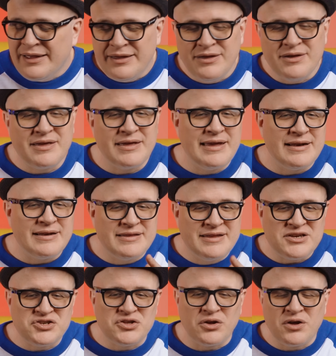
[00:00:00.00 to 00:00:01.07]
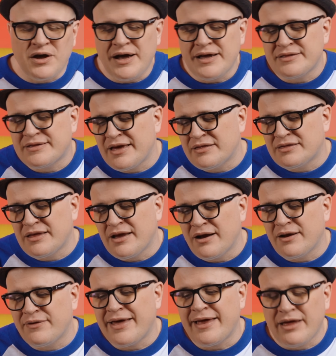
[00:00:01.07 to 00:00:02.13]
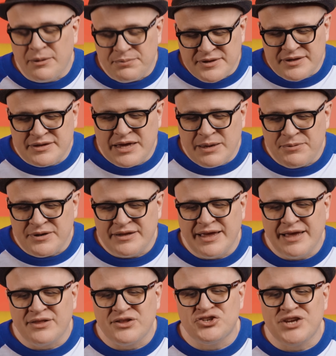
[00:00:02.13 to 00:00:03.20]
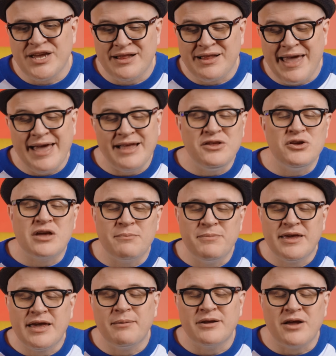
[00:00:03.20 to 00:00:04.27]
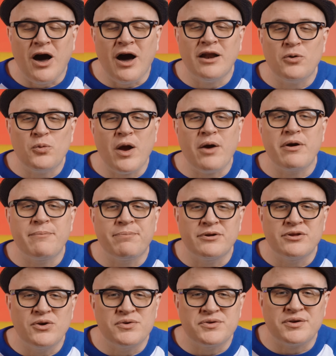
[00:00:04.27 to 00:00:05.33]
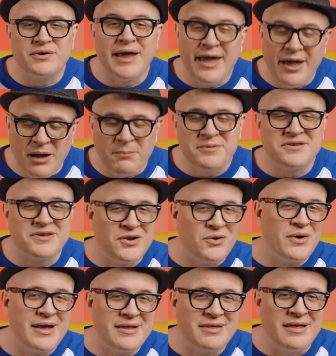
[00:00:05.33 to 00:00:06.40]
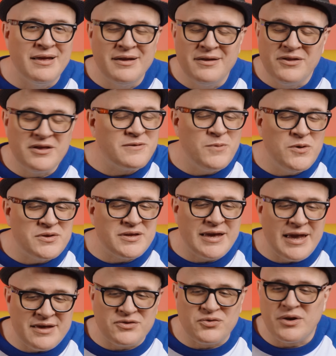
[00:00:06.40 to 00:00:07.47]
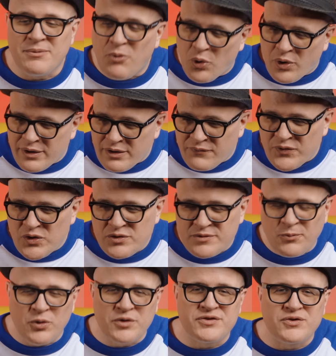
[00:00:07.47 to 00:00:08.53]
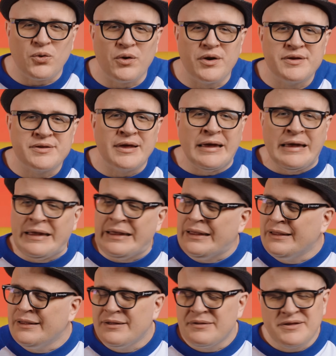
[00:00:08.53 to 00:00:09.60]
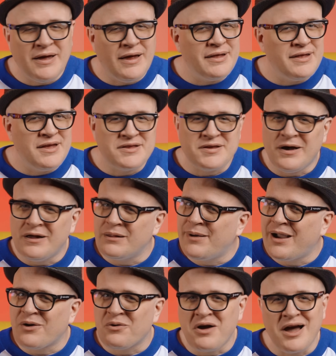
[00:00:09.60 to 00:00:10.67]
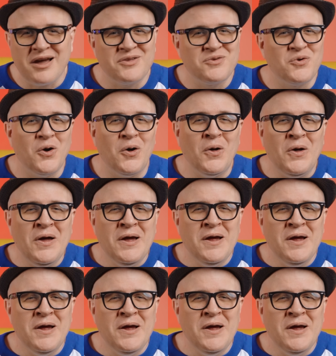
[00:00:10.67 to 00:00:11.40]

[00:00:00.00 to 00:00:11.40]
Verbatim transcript: You can get additional content there that helps us keep it a daily channel, and you can become an honorary producer to help us curate this music history. More interviews, more stories. I'm telling you, it's all about rock and roll.